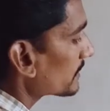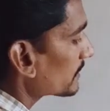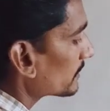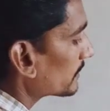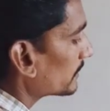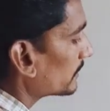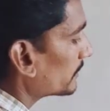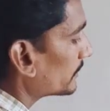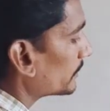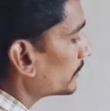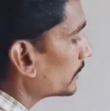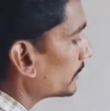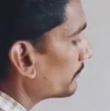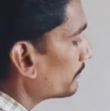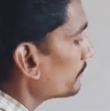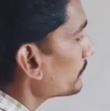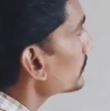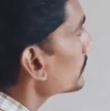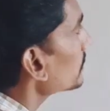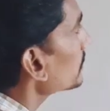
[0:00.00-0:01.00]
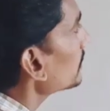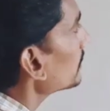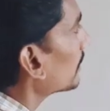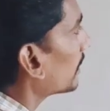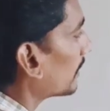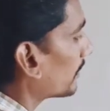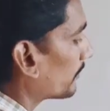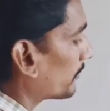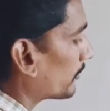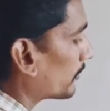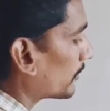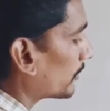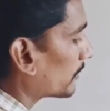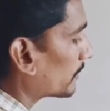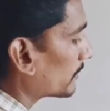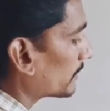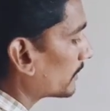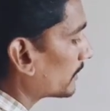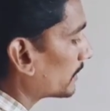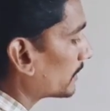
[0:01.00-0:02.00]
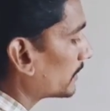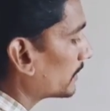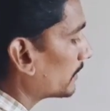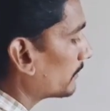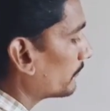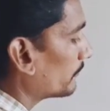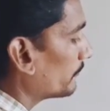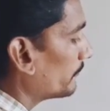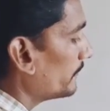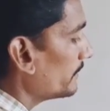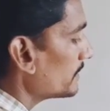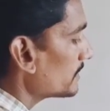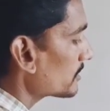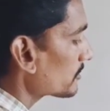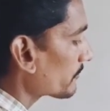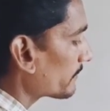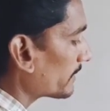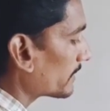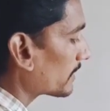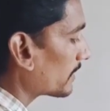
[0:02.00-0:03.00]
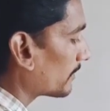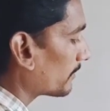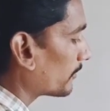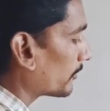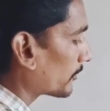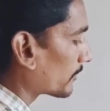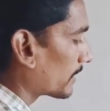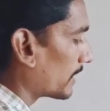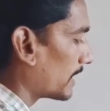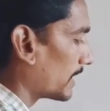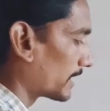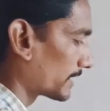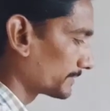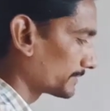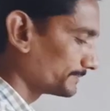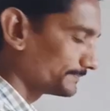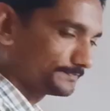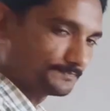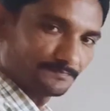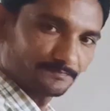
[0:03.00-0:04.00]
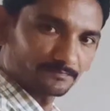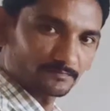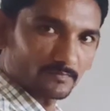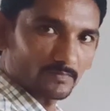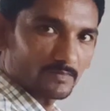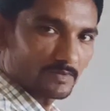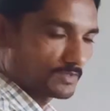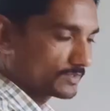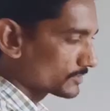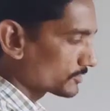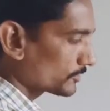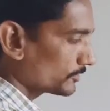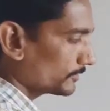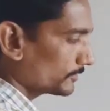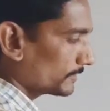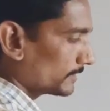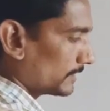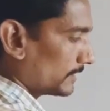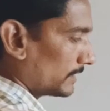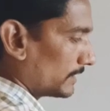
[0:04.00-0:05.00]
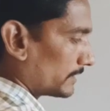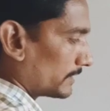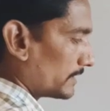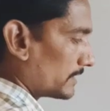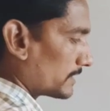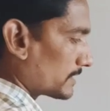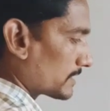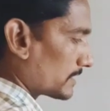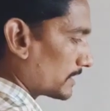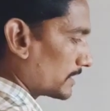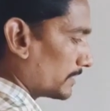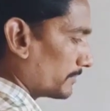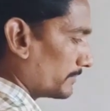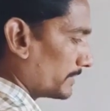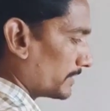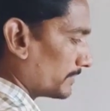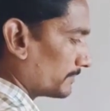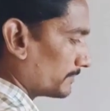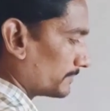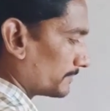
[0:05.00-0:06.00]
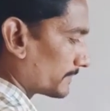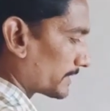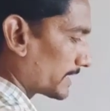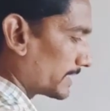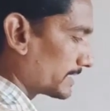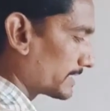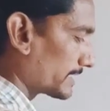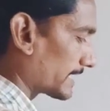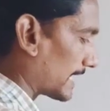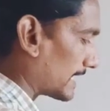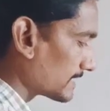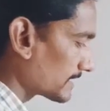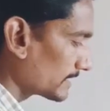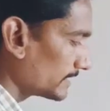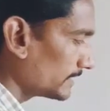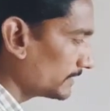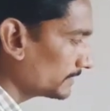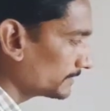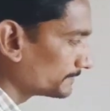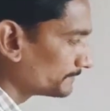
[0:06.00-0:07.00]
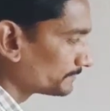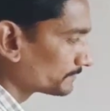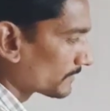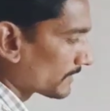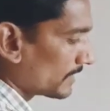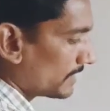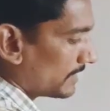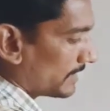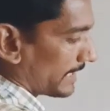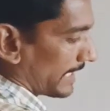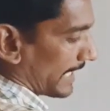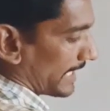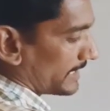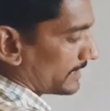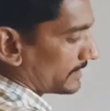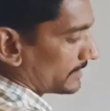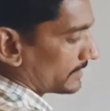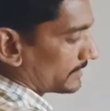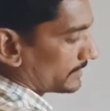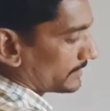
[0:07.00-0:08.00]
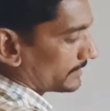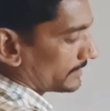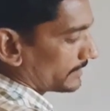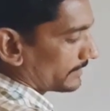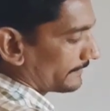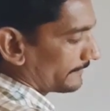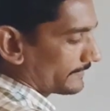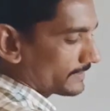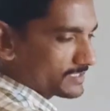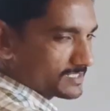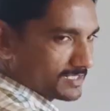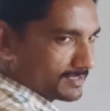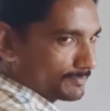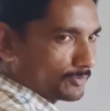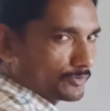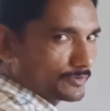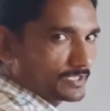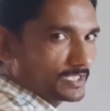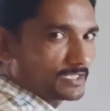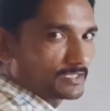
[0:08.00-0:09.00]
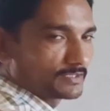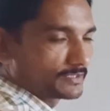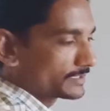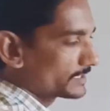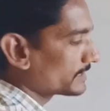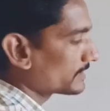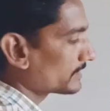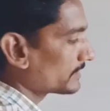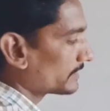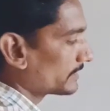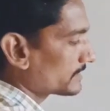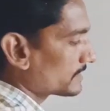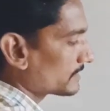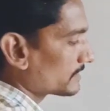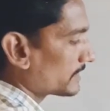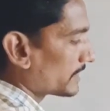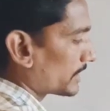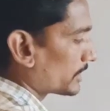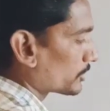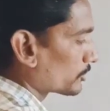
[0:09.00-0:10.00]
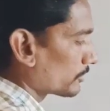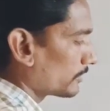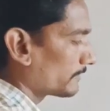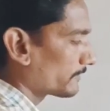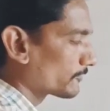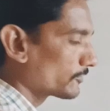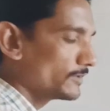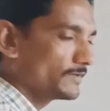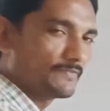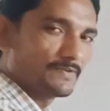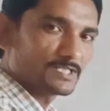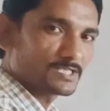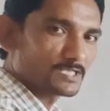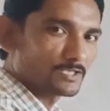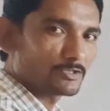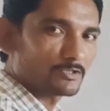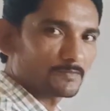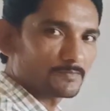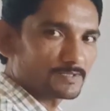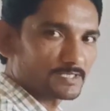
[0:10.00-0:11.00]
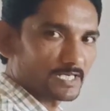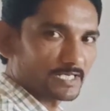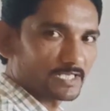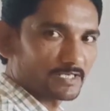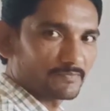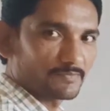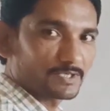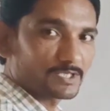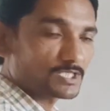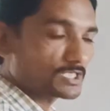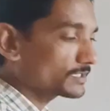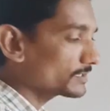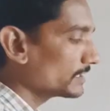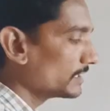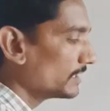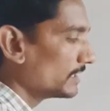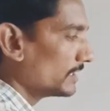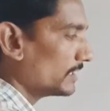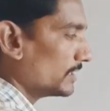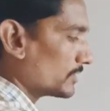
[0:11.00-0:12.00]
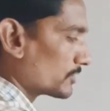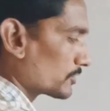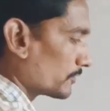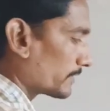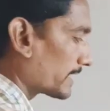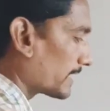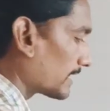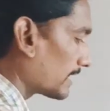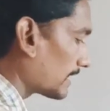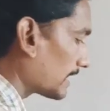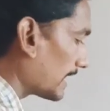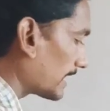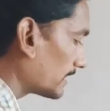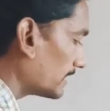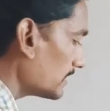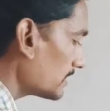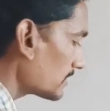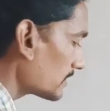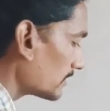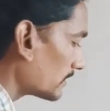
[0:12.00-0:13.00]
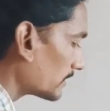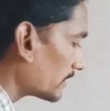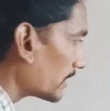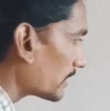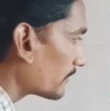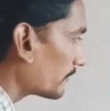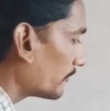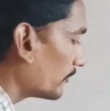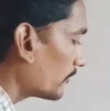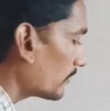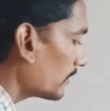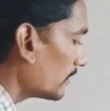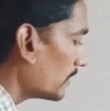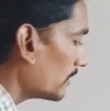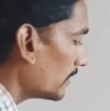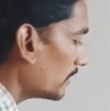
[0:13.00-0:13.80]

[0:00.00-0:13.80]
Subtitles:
mg upon mv square upon r. So this get cancelled, and Fs upon n, this is the ratio of coefficient of static friction. So we can write like this: therefore